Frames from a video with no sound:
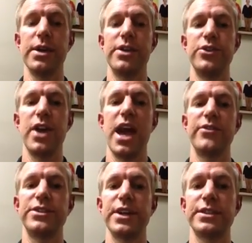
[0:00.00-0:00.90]
If you
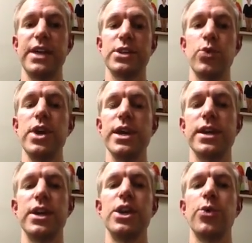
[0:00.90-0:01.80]
have 6 days a
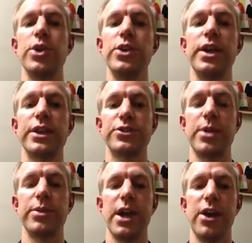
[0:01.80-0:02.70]
week where you eat
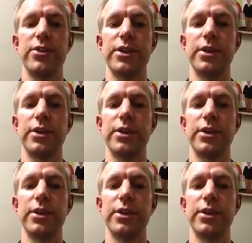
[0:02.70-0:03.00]
extremely healthy,